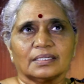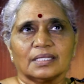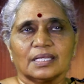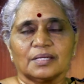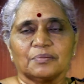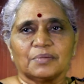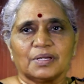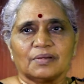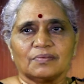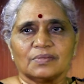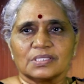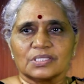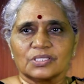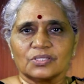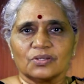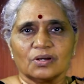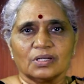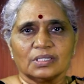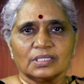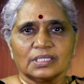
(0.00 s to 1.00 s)
time I was
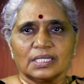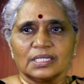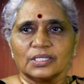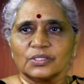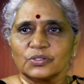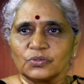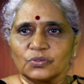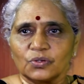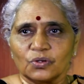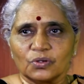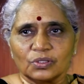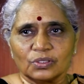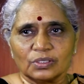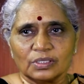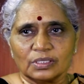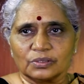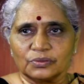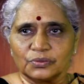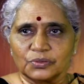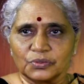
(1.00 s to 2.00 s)
not into
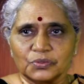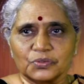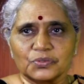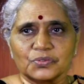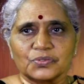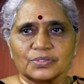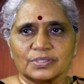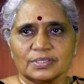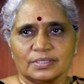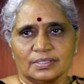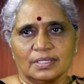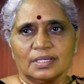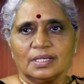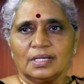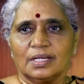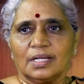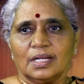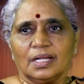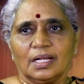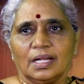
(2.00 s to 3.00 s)
all gurus
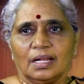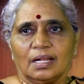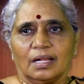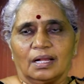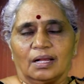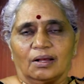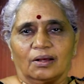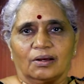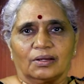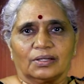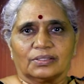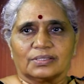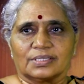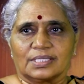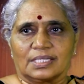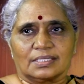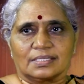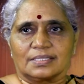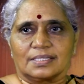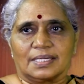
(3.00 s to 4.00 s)
or
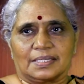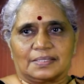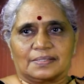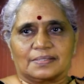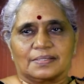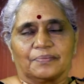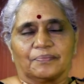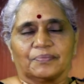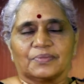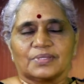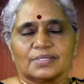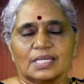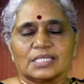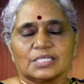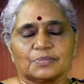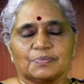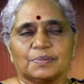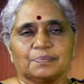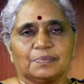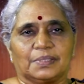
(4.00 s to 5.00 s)
such things,
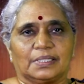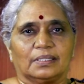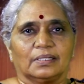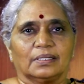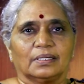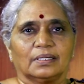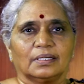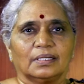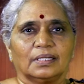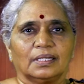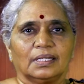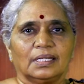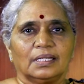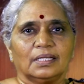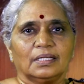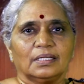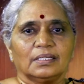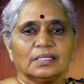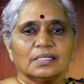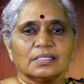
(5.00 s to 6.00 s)
such people.
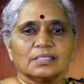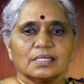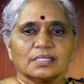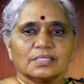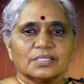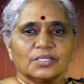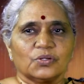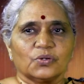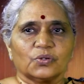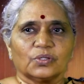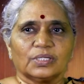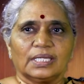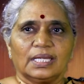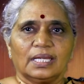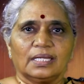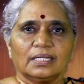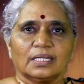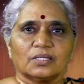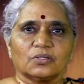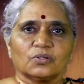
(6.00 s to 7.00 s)
So I said, okay,
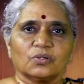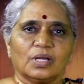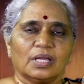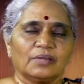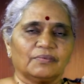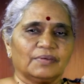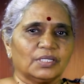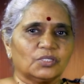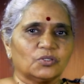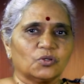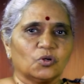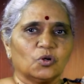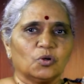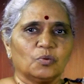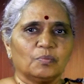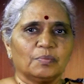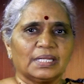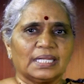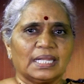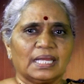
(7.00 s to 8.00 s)
and I went
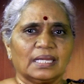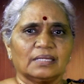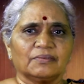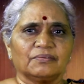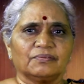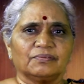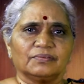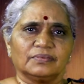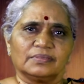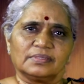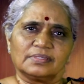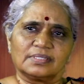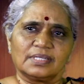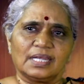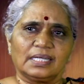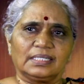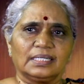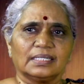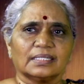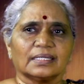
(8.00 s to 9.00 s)
home and I
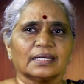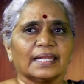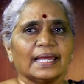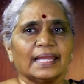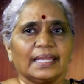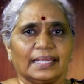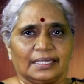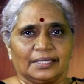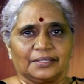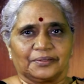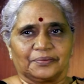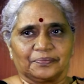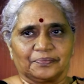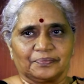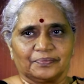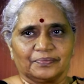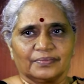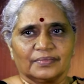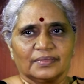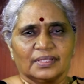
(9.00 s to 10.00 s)
started crying.
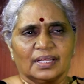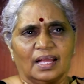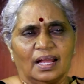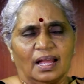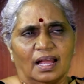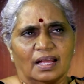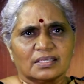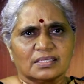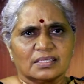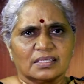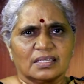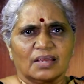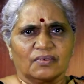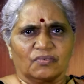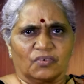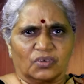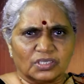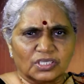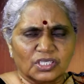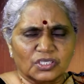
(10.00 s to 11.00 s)
I said, I
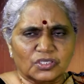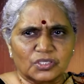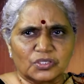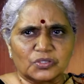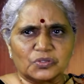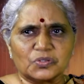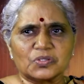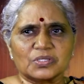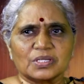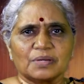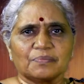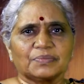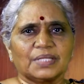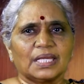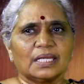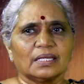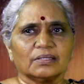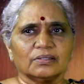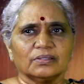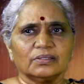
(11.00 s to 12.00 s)
wanted to do
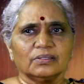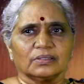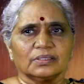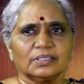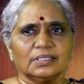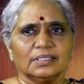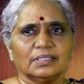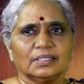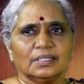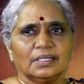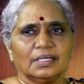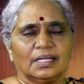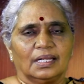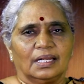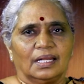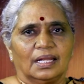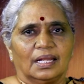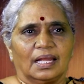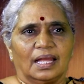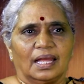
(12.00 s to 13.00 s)
something good,
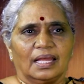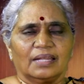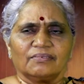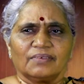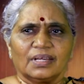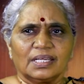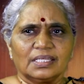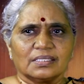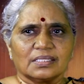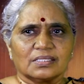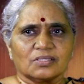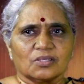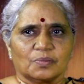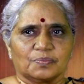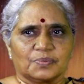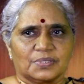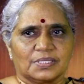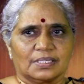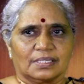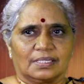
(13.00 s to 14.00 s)
and why this
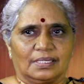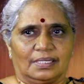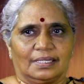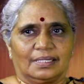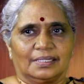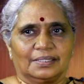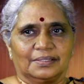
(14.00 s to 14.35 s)
obstacle?